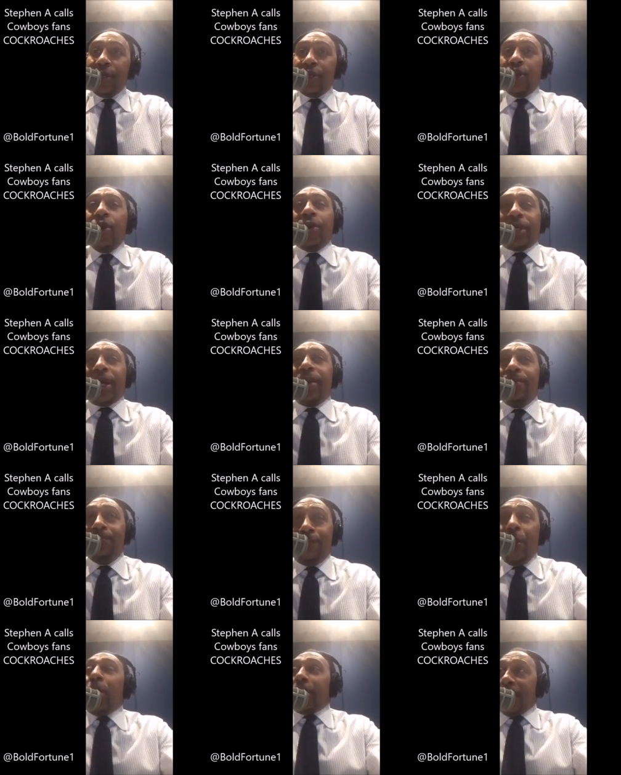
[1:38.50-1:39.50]
You can
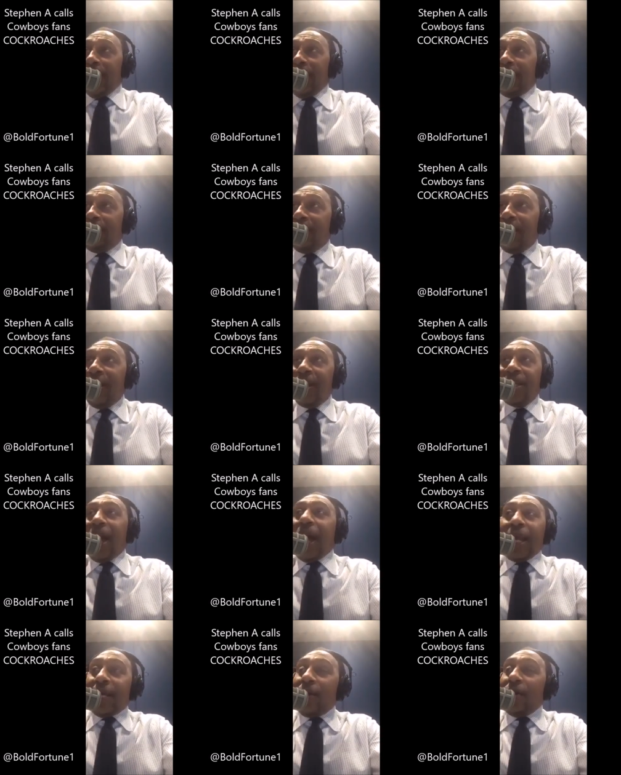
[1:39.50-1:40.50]
book it.
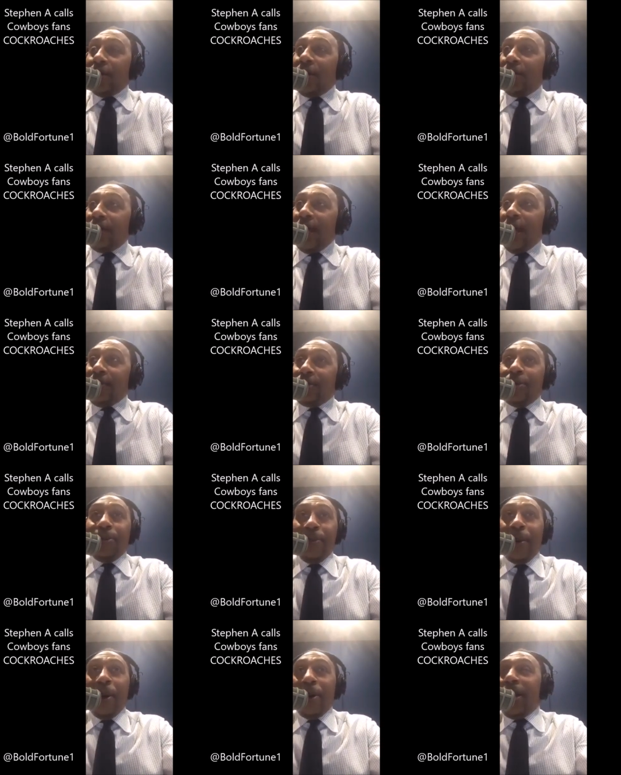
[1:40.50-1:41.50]
Y'all ain't going to no damn Super
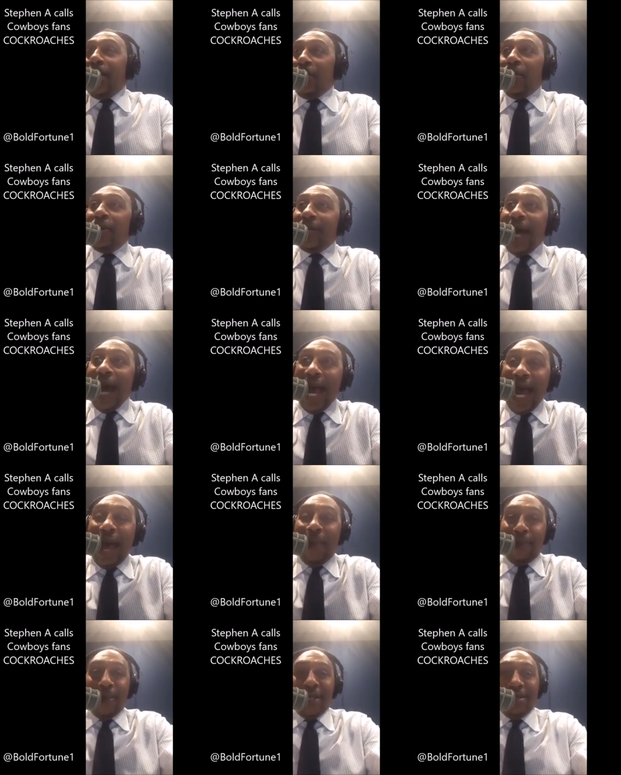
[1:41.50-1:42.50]
Bowl. It will not
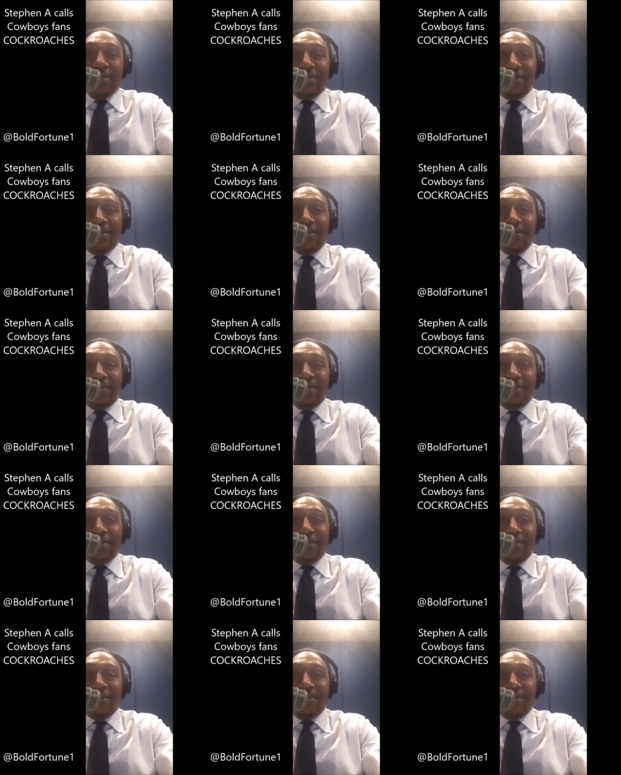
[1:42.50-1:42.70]
happen.